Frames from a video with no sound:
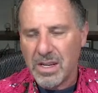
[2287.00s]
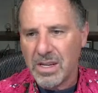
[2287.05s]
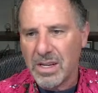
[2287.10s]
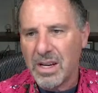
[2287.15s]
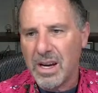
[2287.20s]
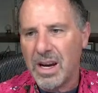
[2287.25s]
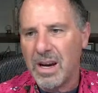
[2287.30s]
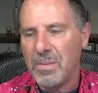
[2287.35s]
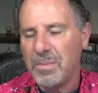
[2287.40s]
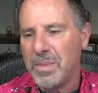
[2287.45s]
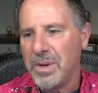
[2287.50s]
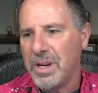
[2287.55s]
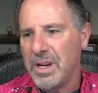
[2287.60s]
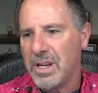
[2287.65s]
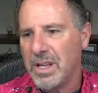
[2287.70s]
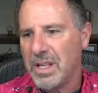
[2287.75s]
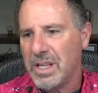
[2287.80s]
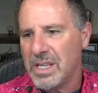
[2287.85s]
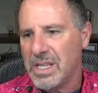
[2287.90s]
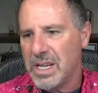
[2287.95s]
Copy,
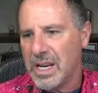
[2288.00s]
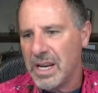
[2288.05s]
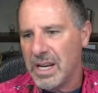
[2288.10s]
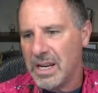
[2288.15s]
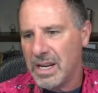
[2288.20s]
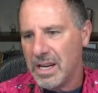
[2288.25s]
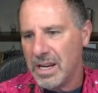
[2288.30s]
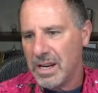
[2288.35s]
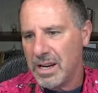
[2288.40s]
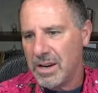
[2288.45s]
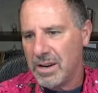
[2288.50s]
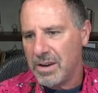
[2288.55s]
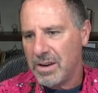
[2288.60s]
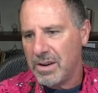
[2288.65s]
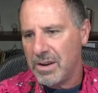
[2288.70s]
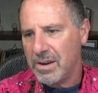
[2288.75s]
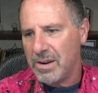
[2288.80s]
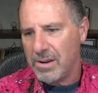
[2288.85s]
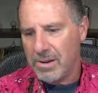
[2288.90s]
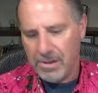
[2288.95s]
let's add it
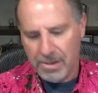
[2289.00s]
here.